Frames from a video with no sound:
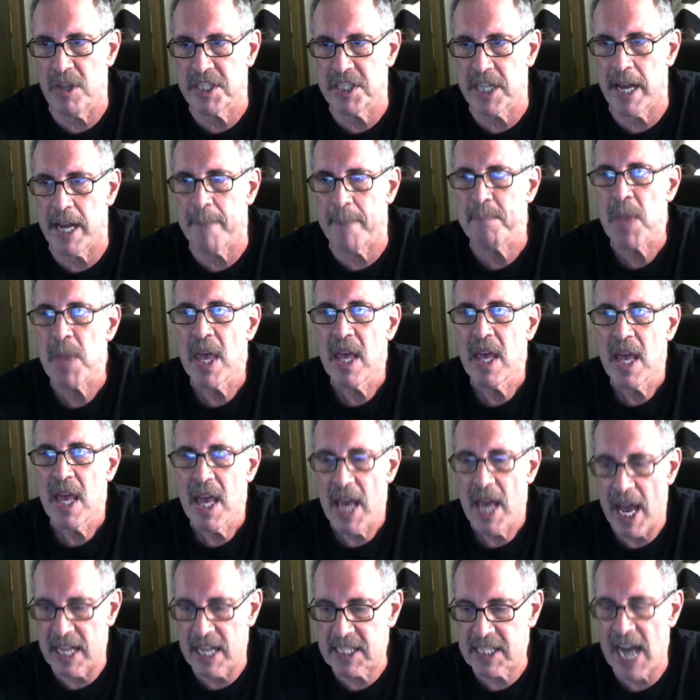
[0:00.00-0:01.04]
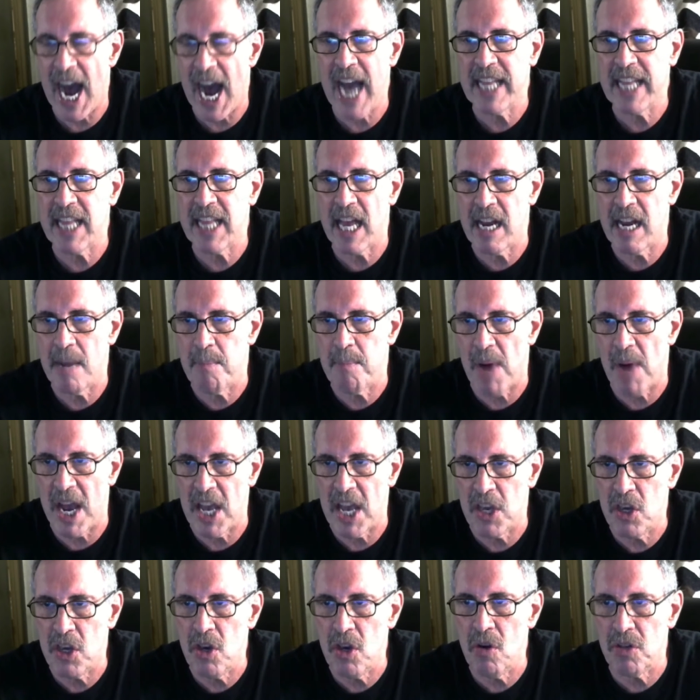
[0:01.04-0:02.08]
poisoning, and it's highlighted by
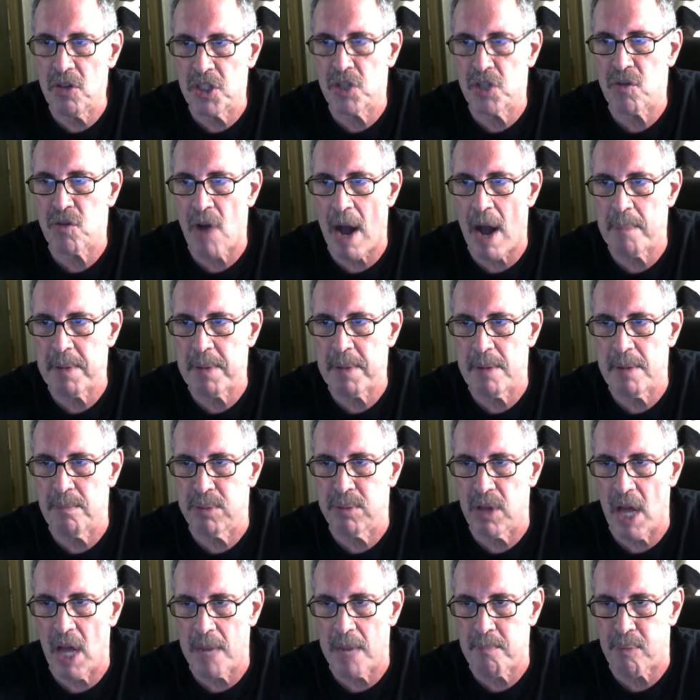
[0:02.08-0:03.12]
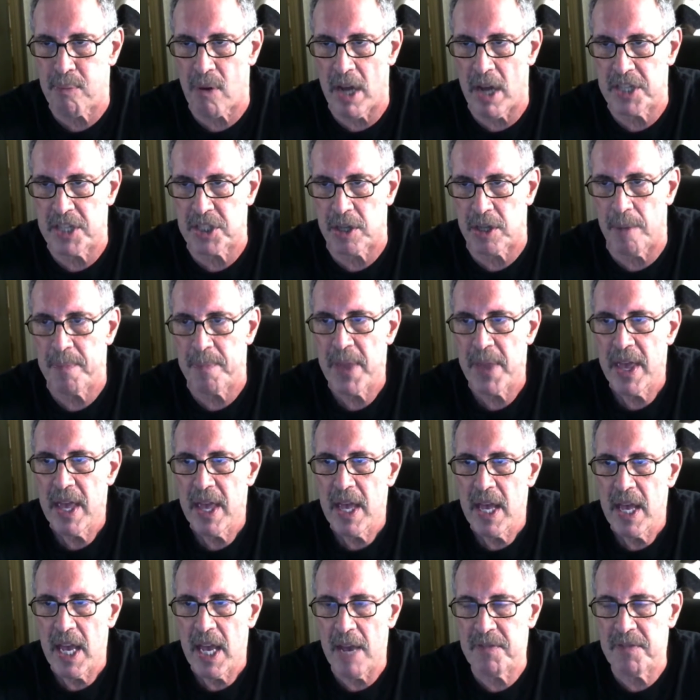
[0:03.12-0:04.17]
a huge drop in blood pressure.
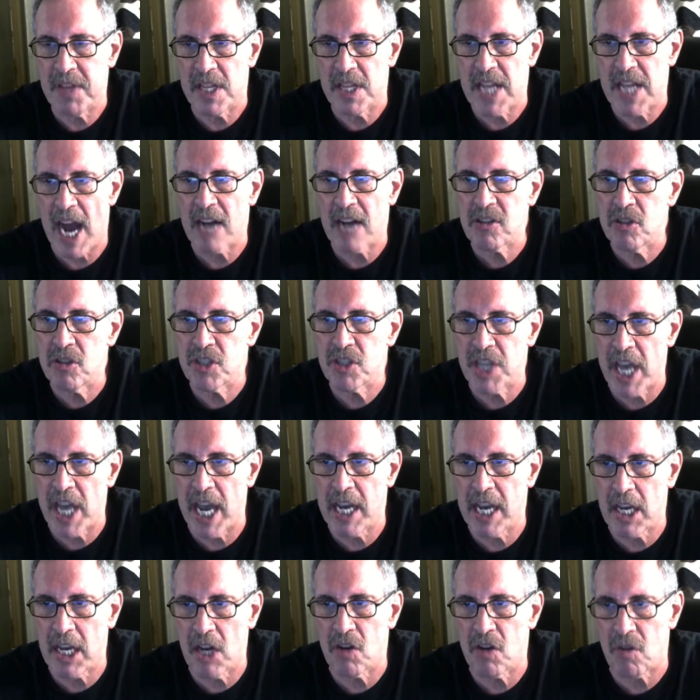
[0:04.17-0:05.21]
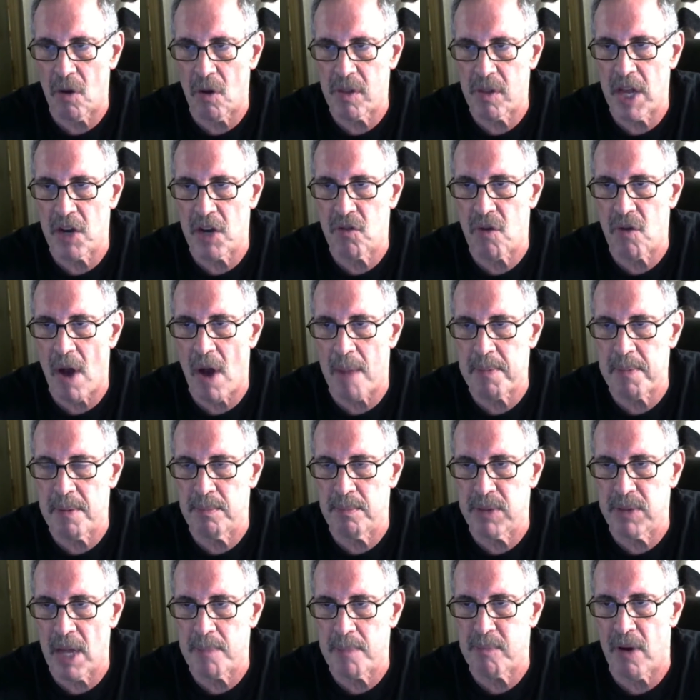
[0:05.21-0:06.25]
If the doctors can't control that drop in
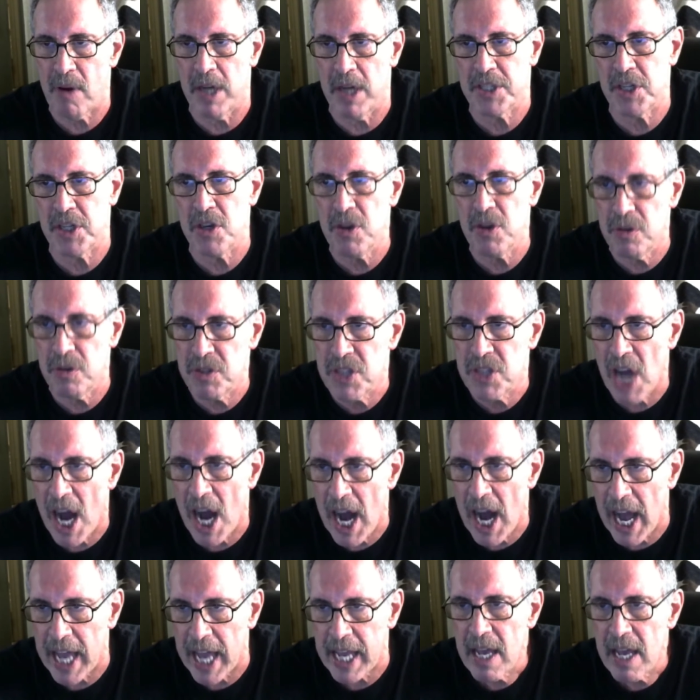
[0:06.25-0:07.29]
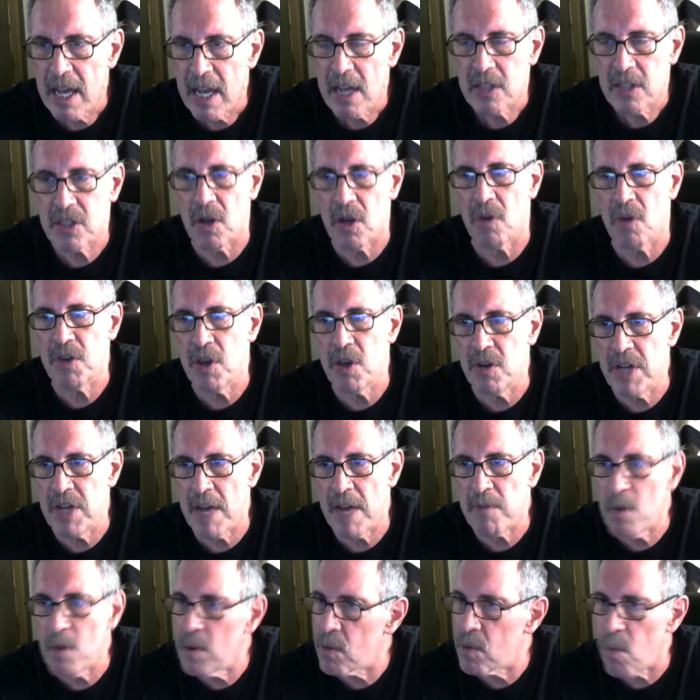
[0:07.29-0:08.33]
blood pressure, you die. So you
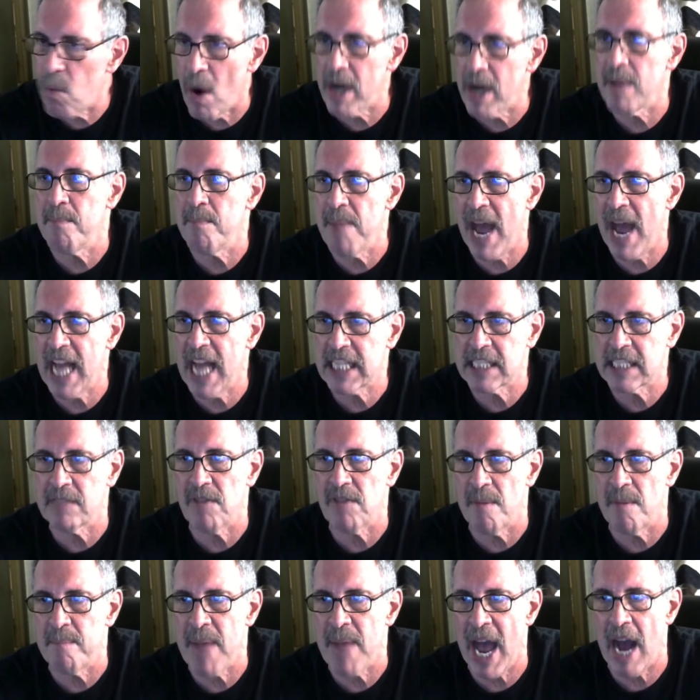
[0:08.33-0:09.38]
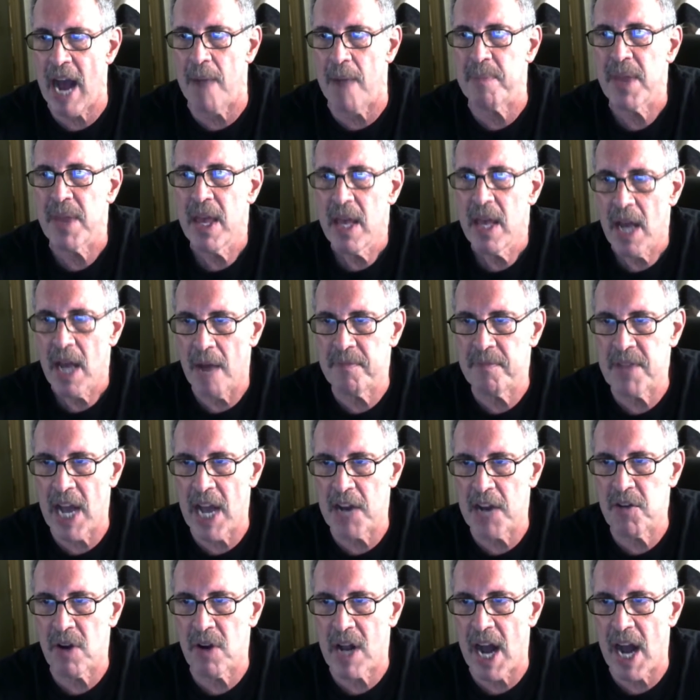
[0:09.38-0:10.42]
never would want a massive amount of
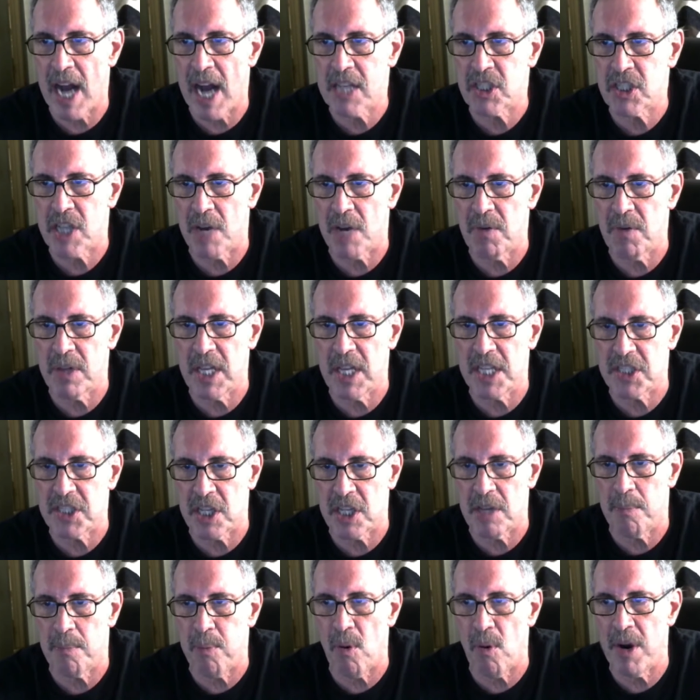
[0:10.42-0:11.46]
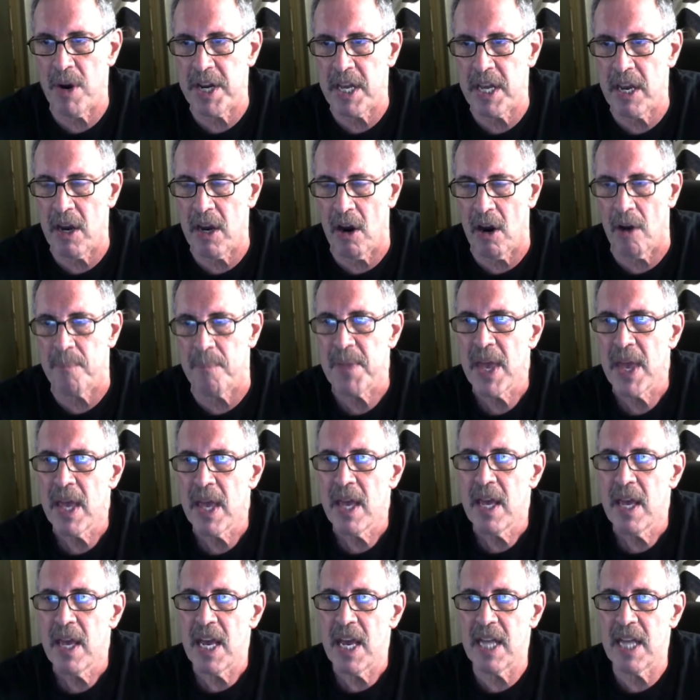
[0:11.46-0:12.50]
nitric oxide release. And the point here
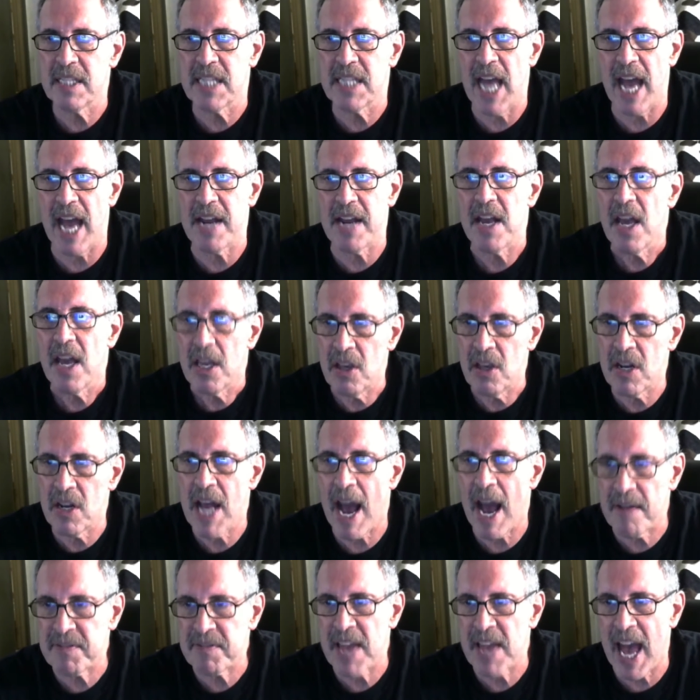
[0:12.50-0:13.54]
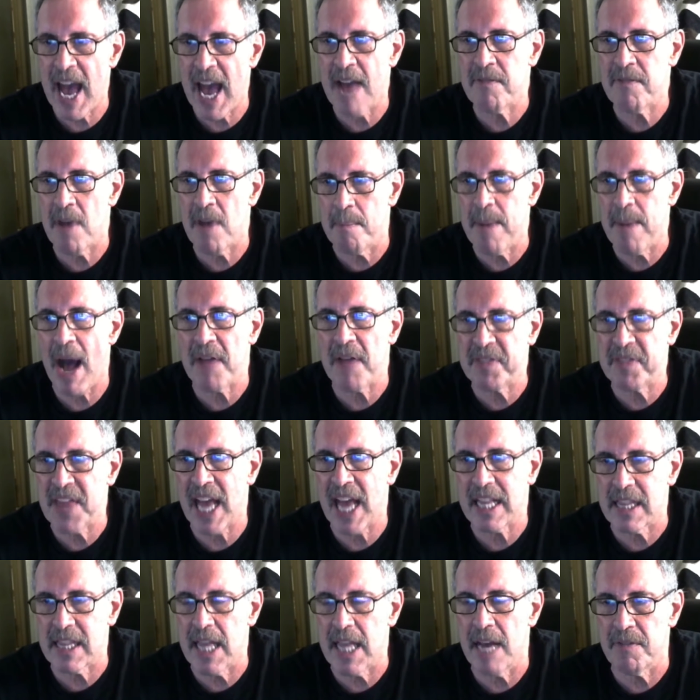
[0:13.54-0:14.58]
is that you'd have to have about
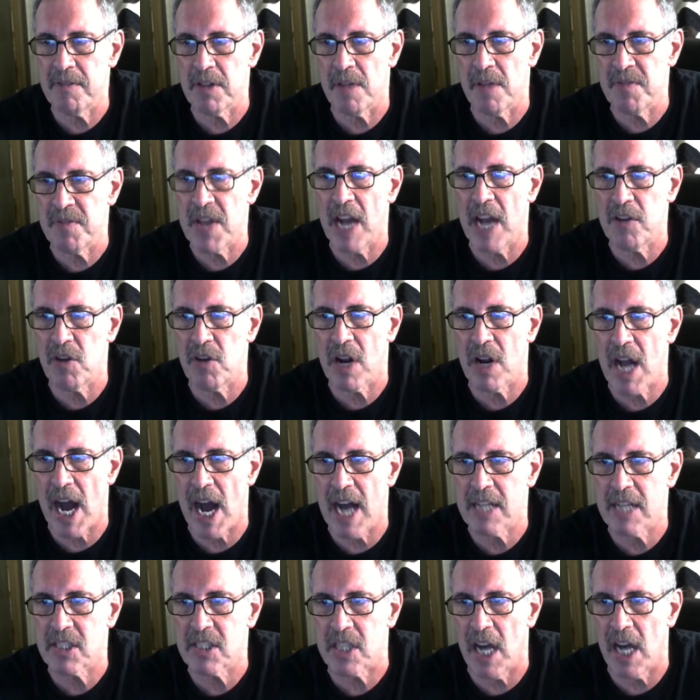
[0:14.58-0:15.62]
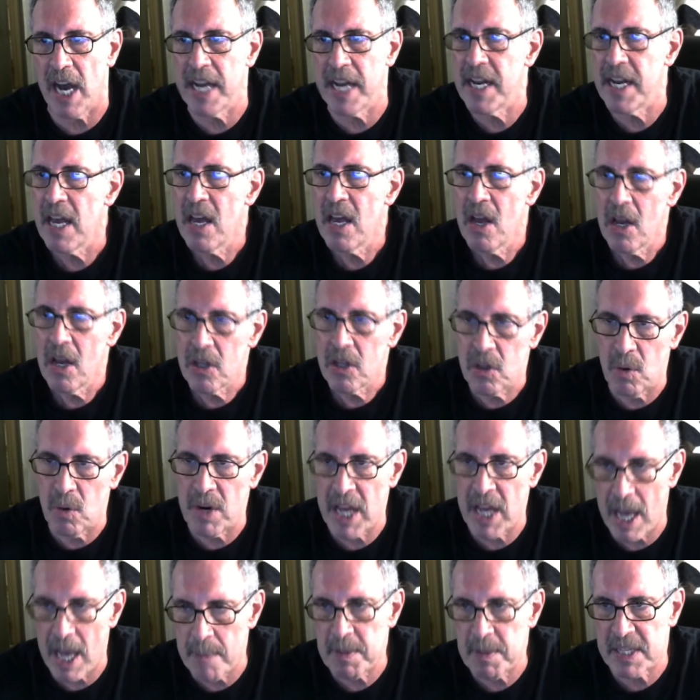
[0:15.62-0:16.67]
that level of nitric oxide to
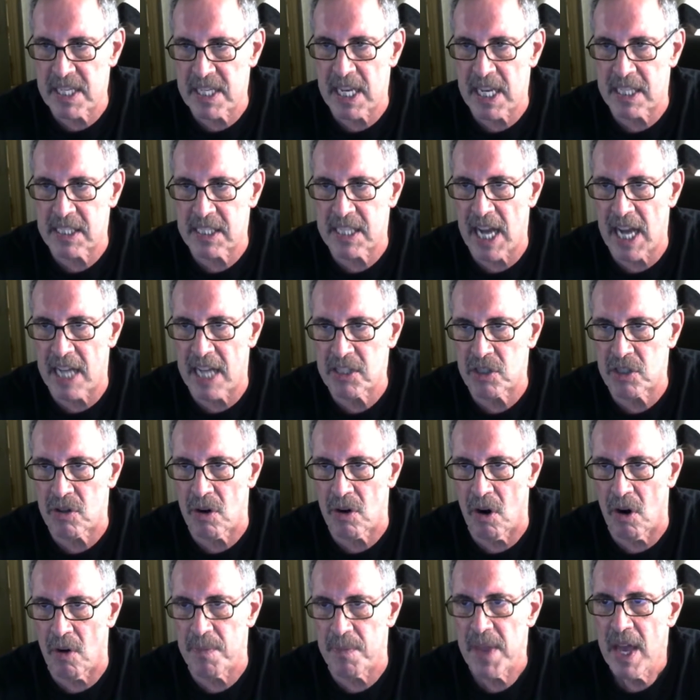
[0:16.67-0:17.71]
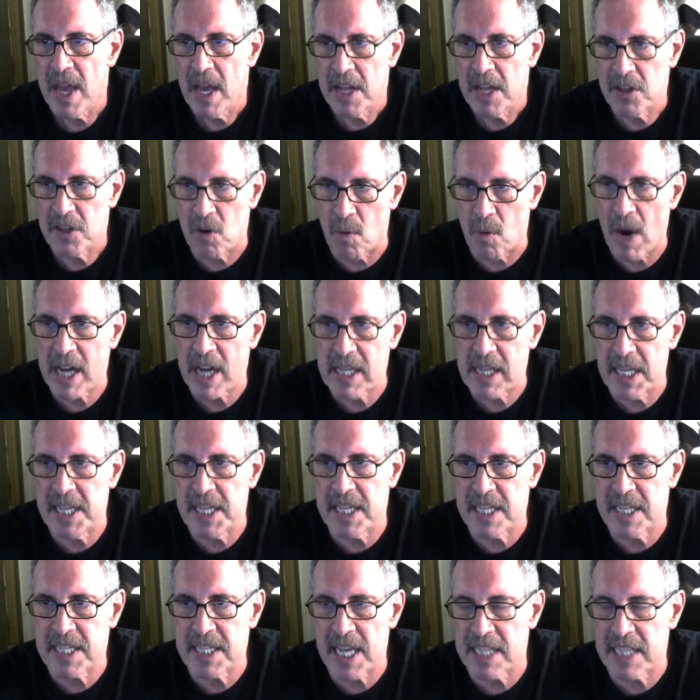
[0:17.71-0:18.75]
inhibit testosterone directly
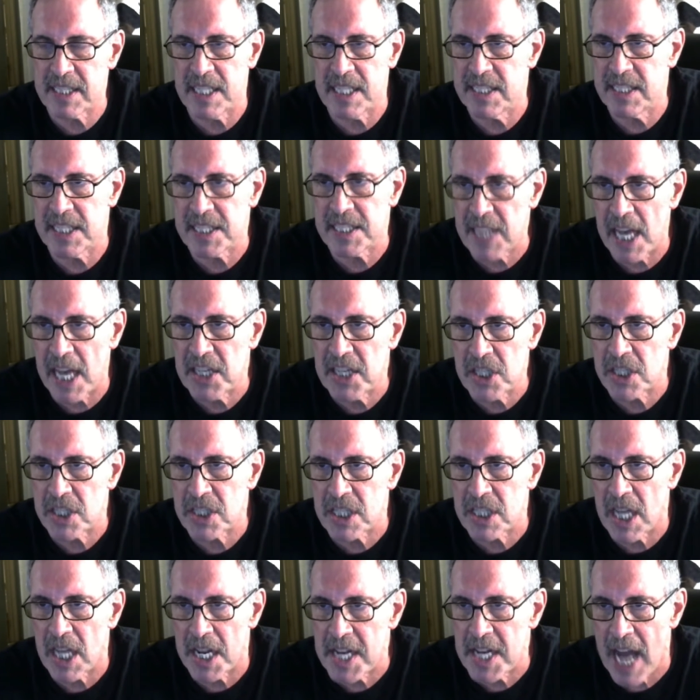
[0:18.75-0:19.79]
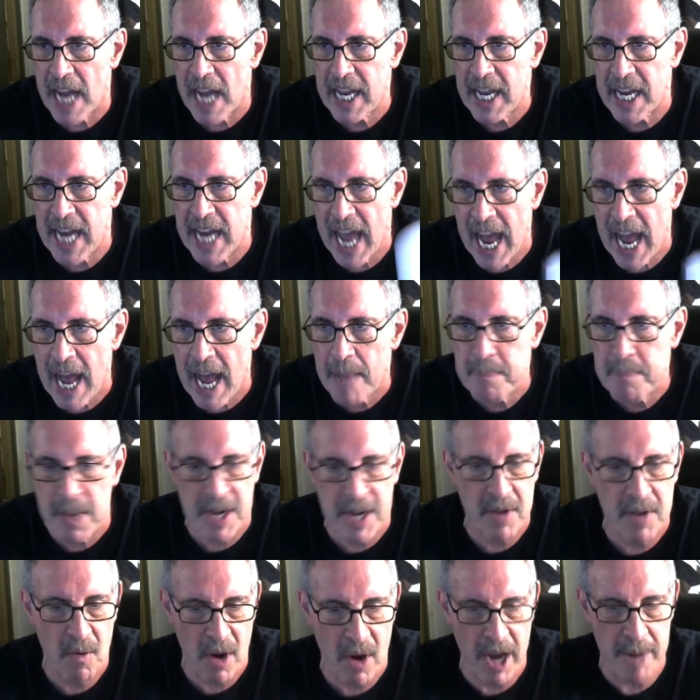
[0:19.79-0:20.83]
in the testes. It's, just not going to
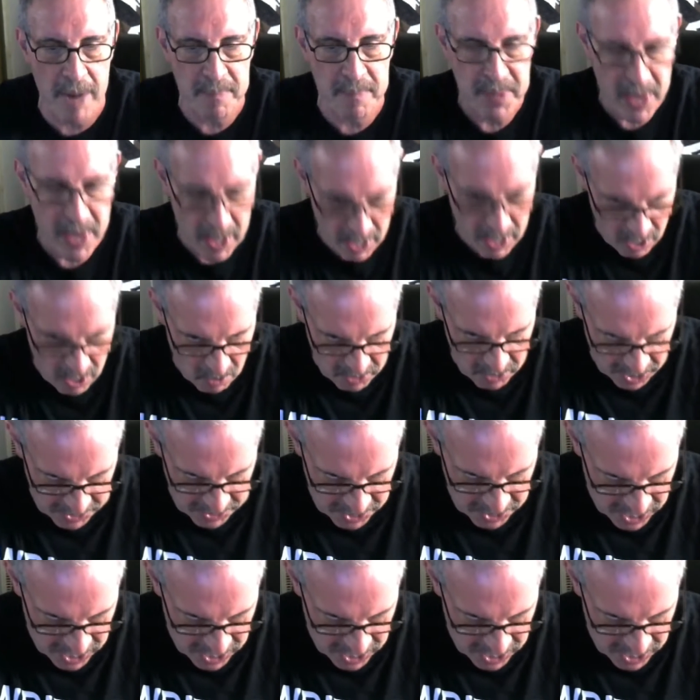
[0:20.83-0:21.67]
happen, right? Okay,